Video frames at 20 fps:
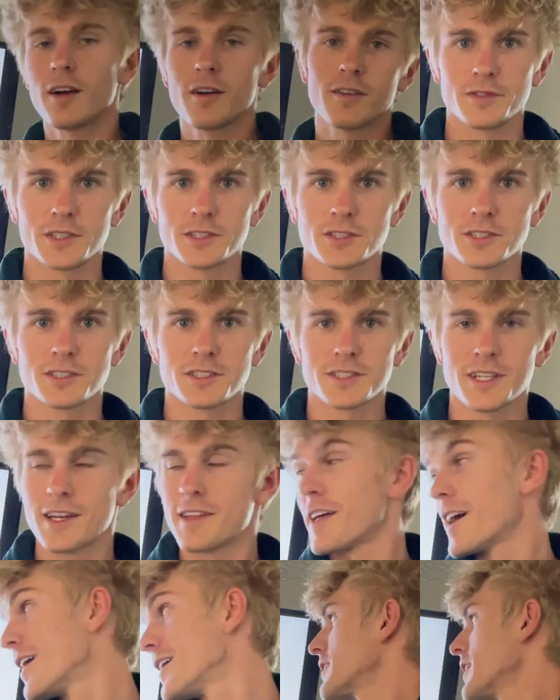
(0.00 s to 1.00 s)
Let's just say
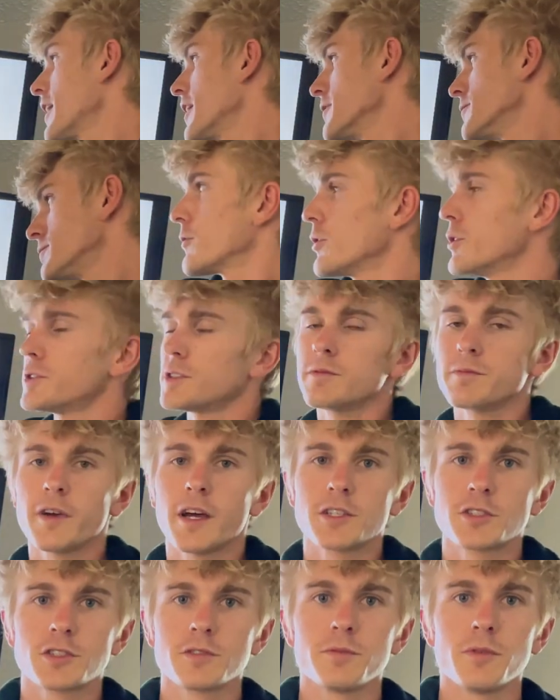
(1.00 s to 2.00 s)
that. Okay, fruits and
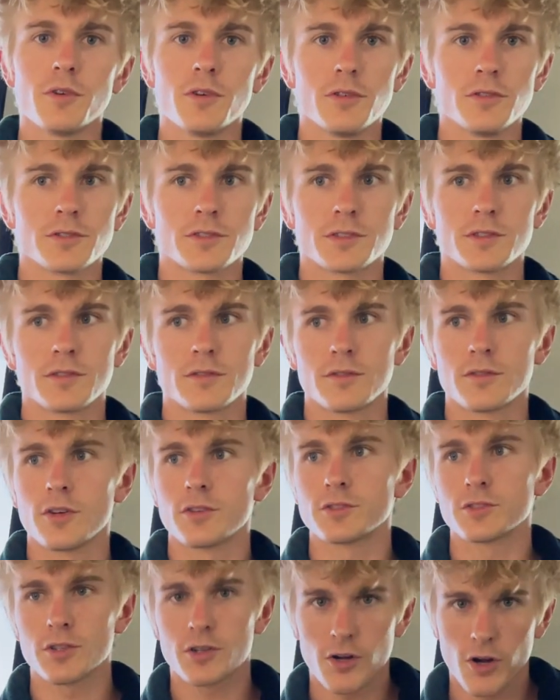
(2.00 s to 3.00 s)
vegetables,
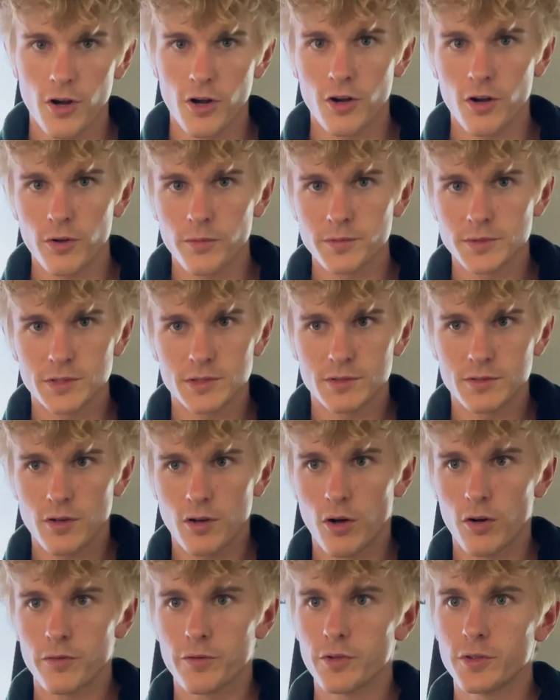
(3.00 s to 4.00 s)
those are carbs.
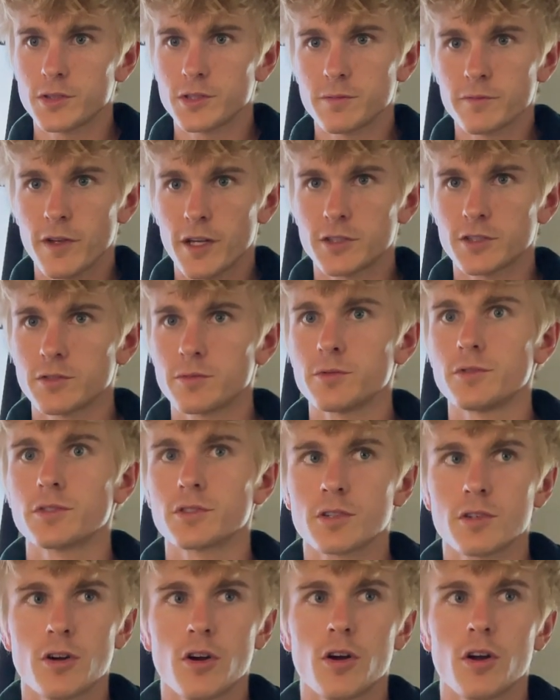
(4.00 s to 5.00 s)
All fruits and vegetables
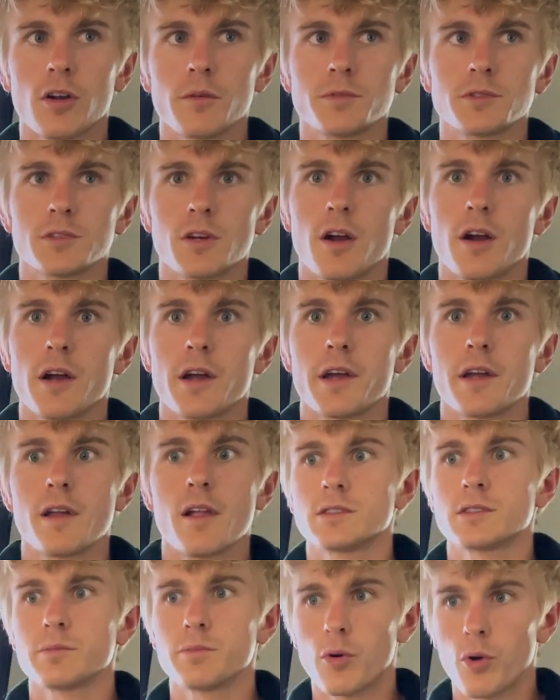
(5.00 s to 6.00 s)
are carbs. All right,
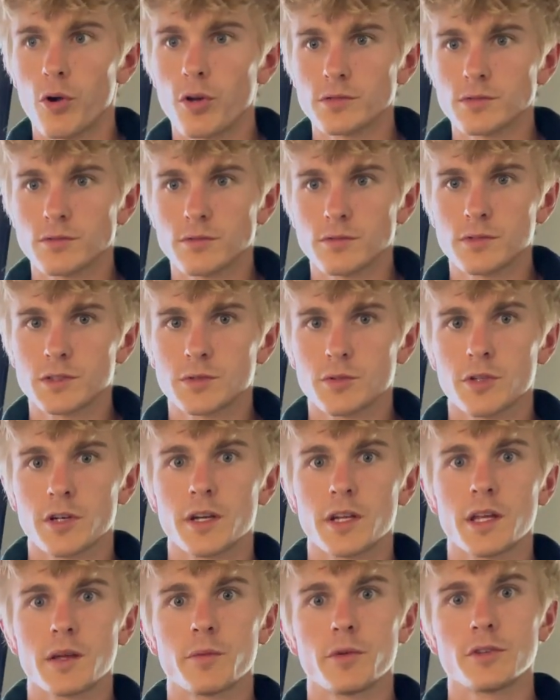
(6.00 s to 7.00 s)
it's important. So you're
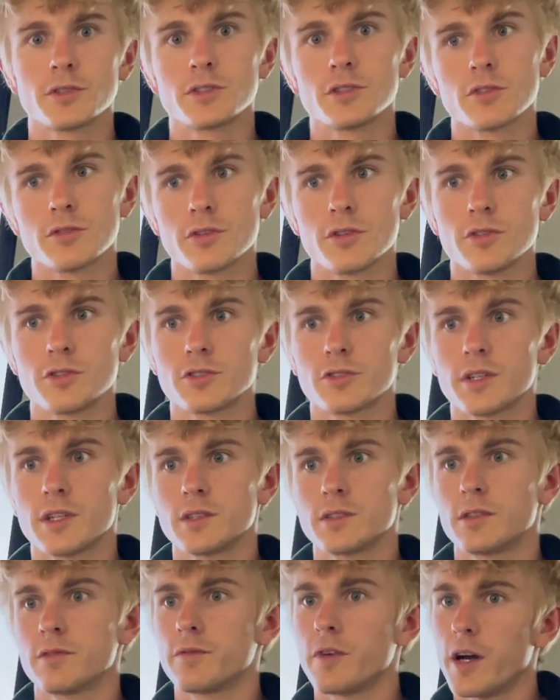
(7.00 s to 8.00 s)
gonna get most of your
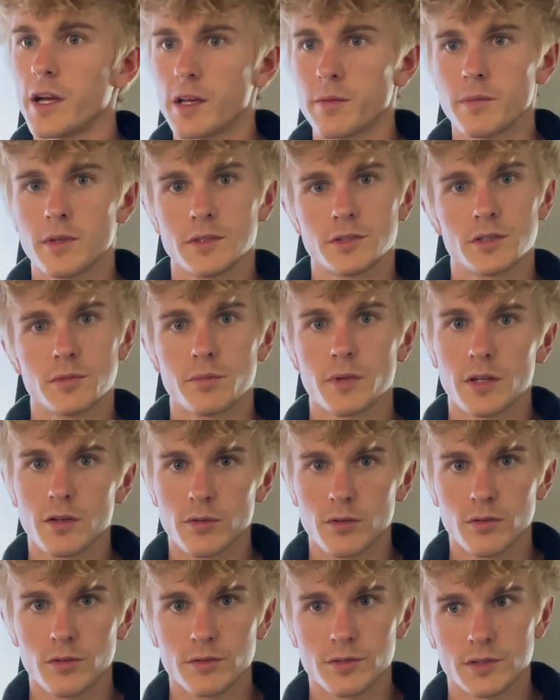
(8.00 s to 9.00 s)
nutrients, your vitamins, your
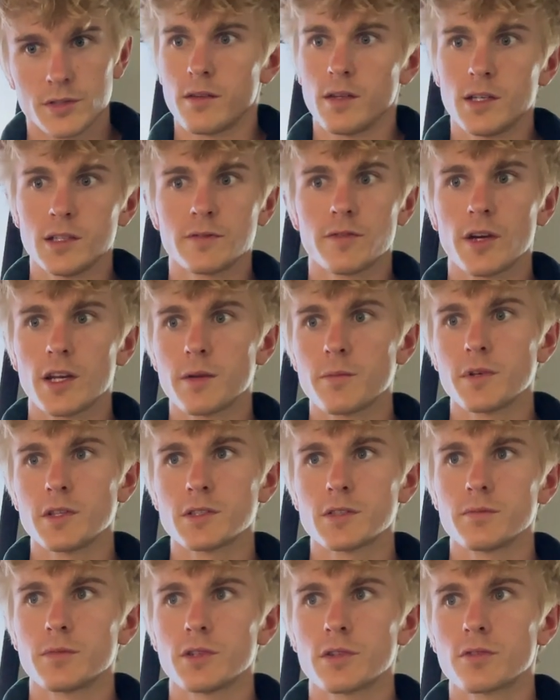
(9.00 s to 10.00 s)
minerals. These vitamins
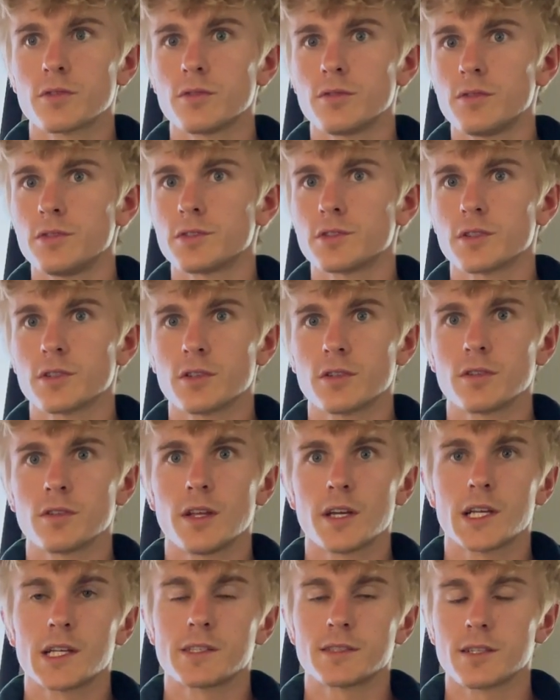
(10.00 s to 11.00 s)
and minerals are
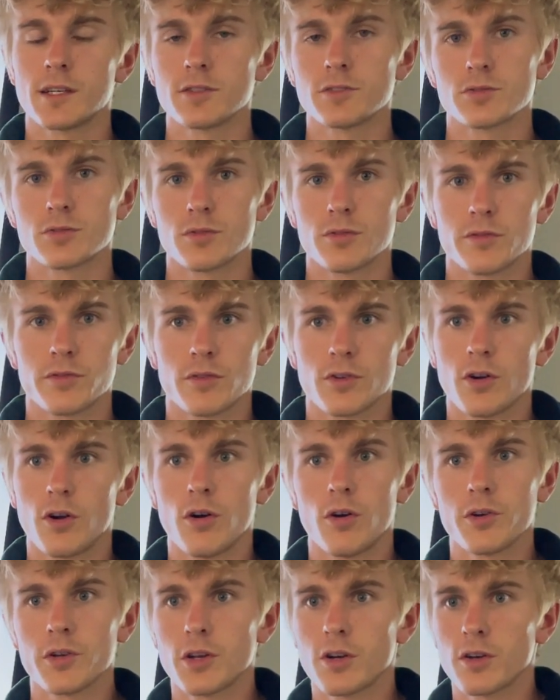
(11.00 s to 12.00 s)
like essential for
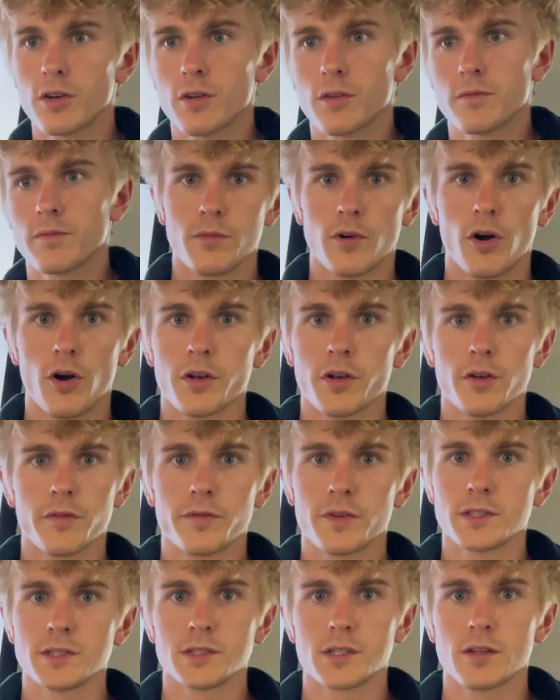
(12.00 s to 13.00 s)
all your
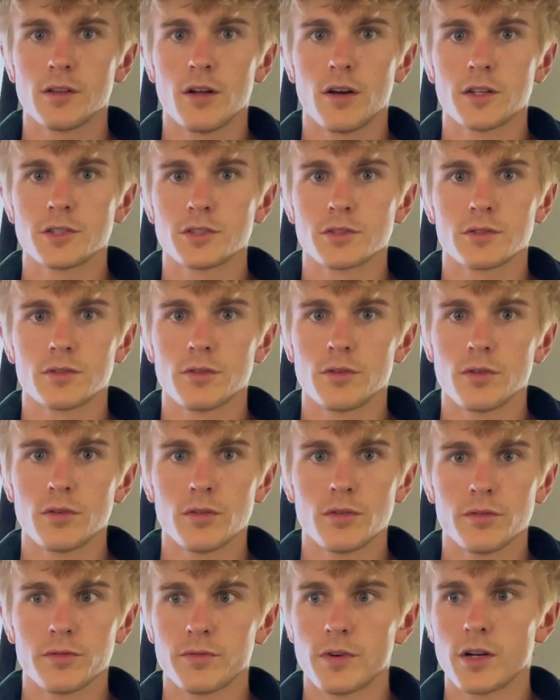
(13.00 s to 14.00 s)

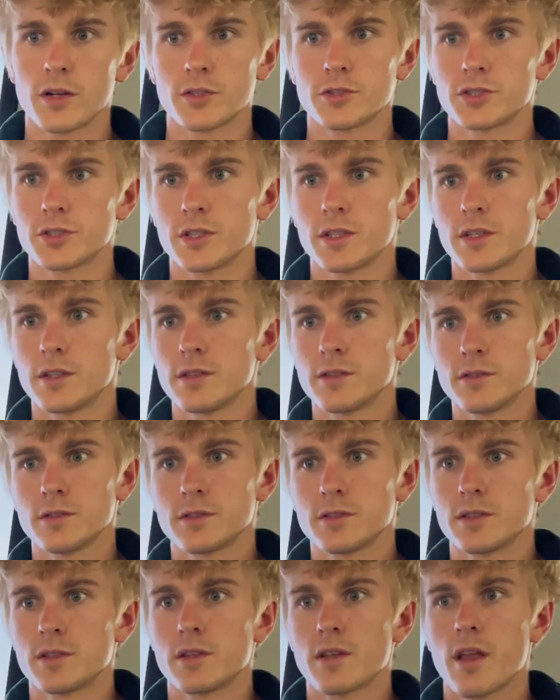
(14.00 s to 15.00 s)
physiological functions,
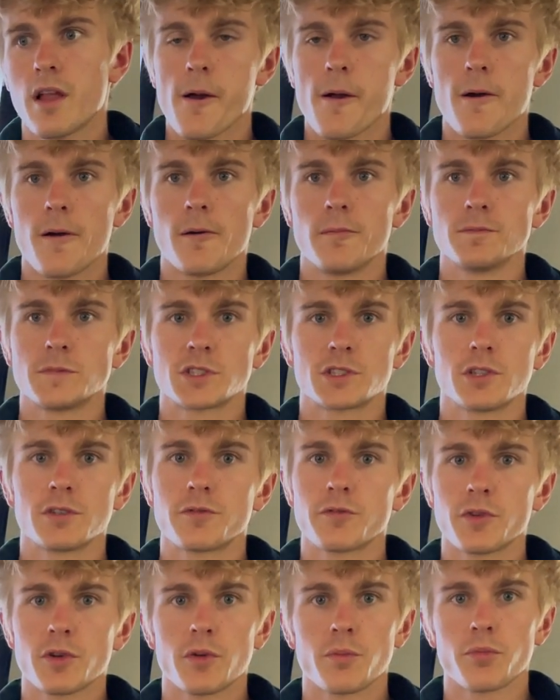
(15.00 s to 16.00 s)
and it's good
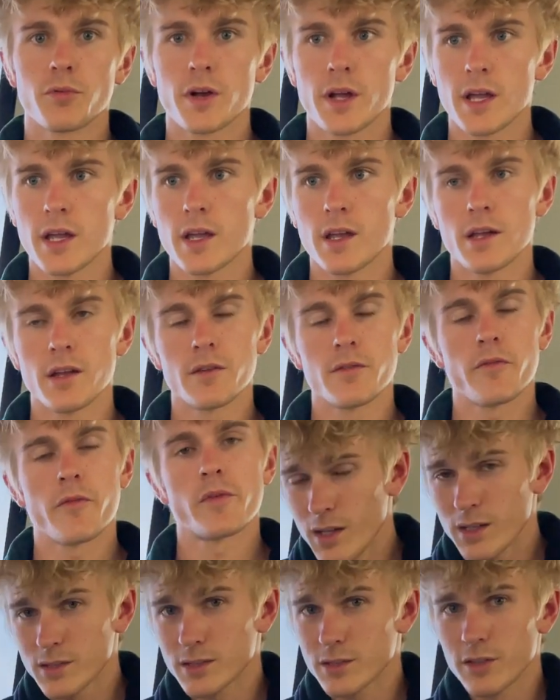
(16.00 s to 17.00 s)
for your brain.
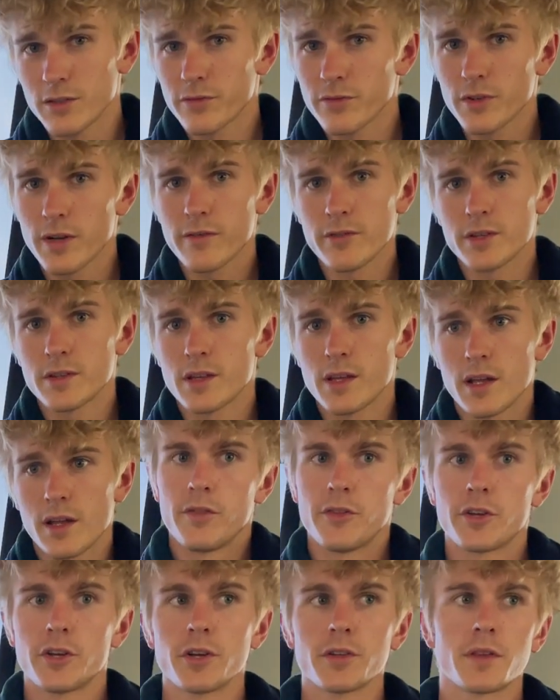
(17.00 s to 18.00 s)
It's good for everything.
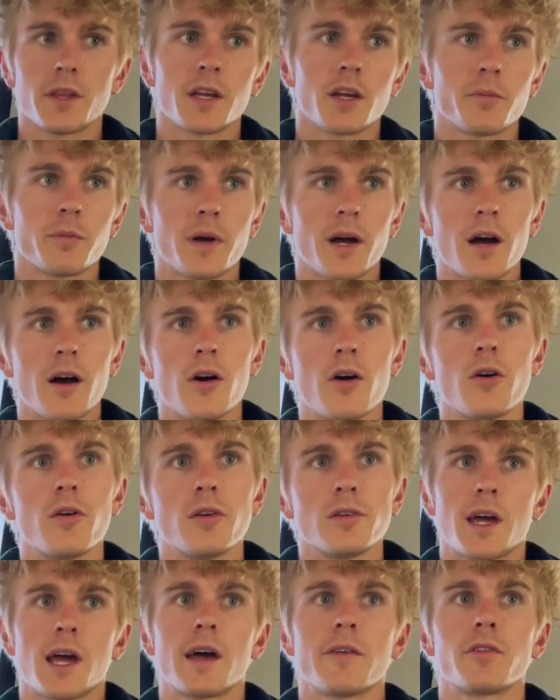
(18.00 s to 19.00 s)
The good thing about
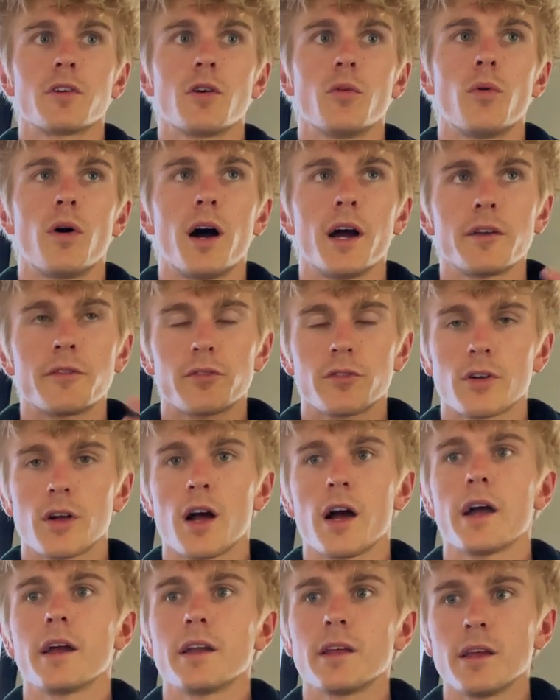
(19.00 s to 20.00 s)
having a wide
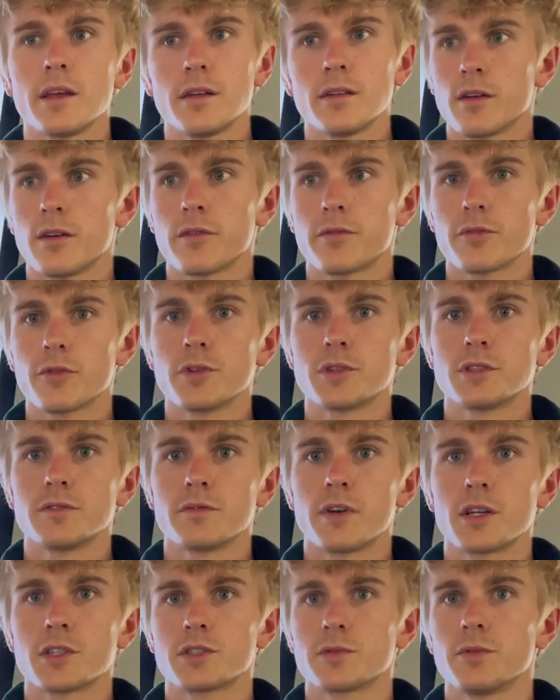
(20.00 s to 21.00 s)
variety of fruits and
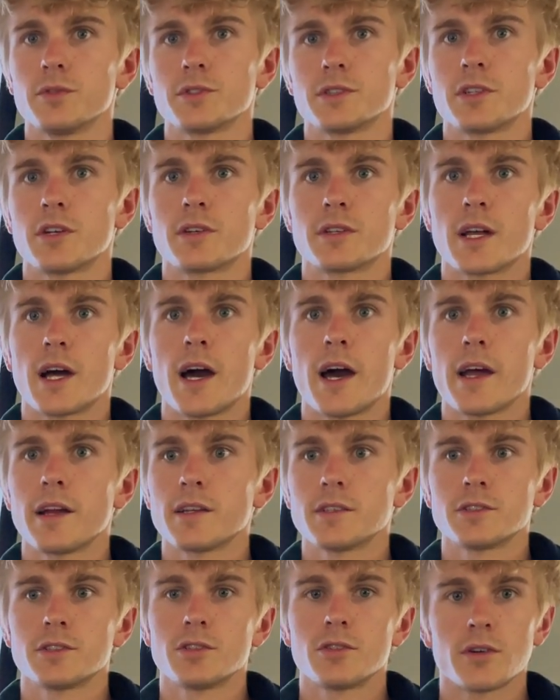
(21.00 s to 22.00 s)
vegetables in your diet
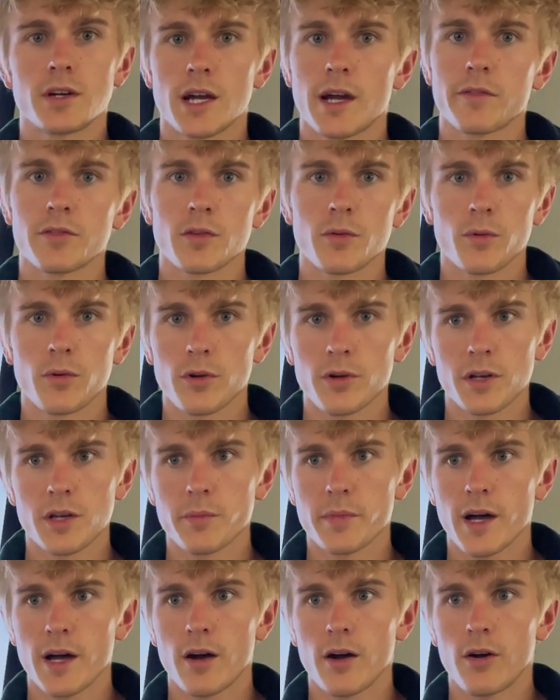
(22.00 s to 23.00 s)
is you don't have to worry
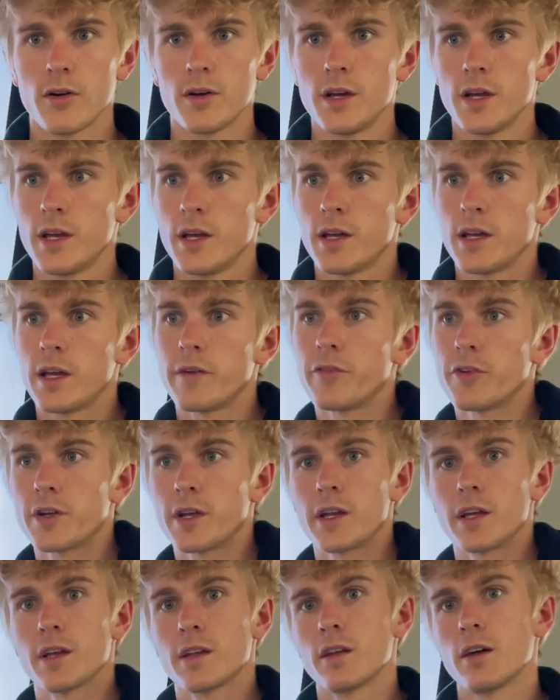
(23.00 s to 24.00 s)
about if you're
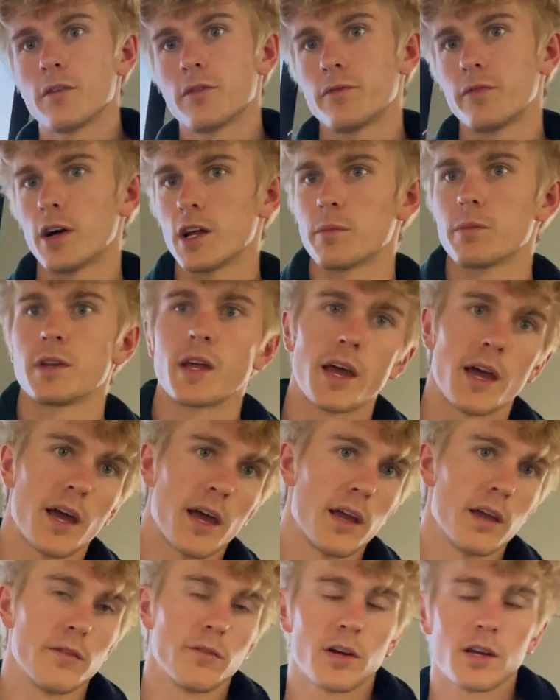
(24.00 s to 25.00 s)
getting enough vitamin
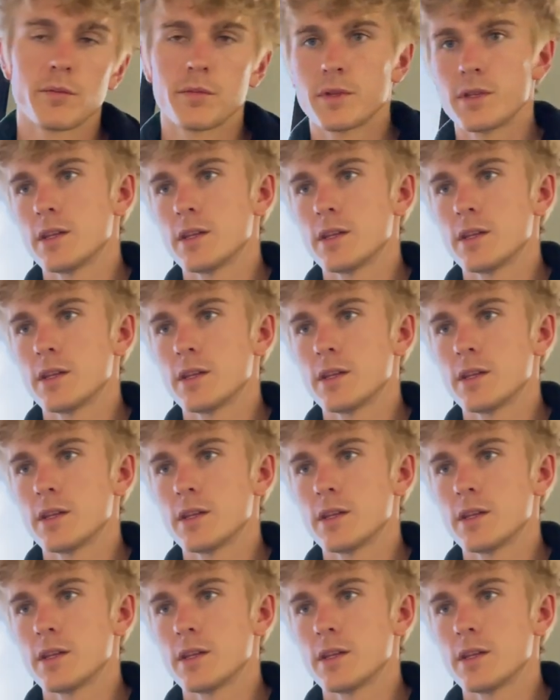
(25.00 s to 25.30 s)
A, vitamin